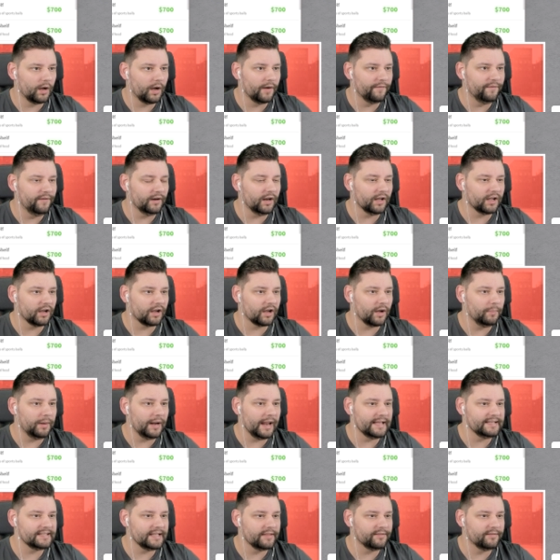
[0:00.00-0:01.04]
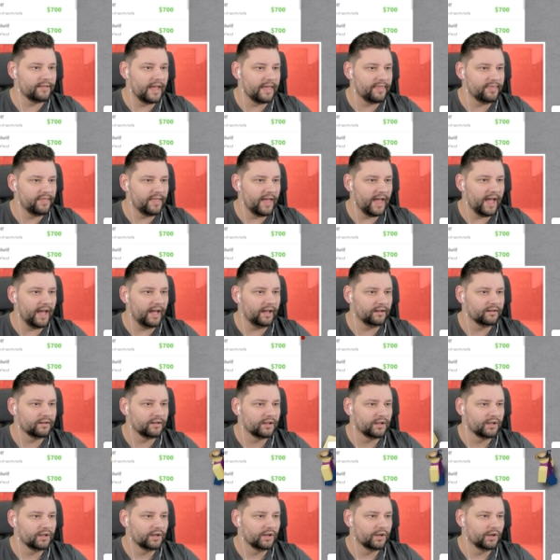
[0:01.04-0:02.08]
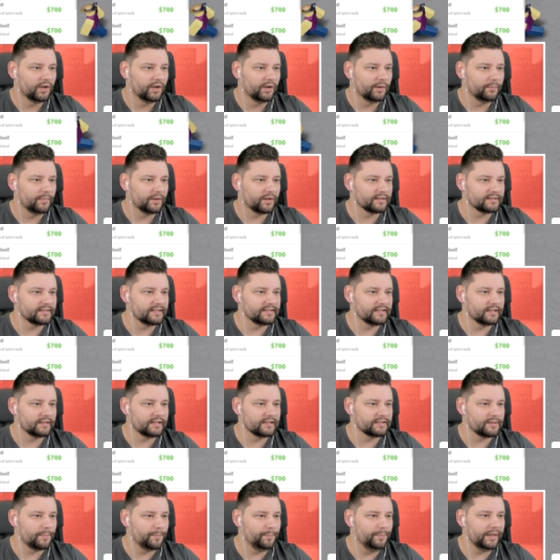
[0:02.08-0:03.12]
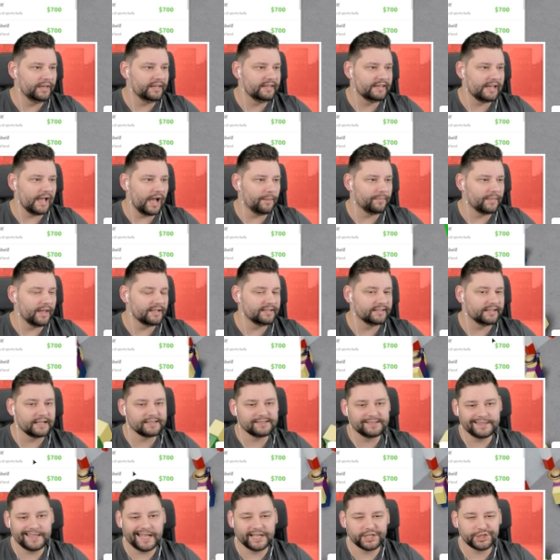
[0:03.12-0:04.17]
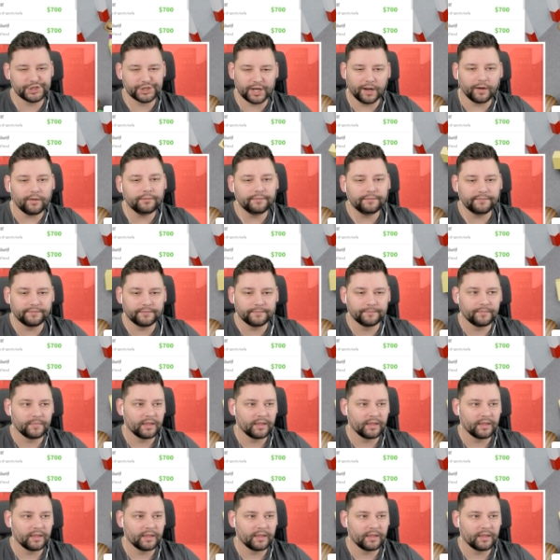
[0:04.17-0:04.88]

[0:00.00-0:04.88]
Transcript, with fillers: I feel like I can place it there because there's a, there's a big gap there to get to that shelf.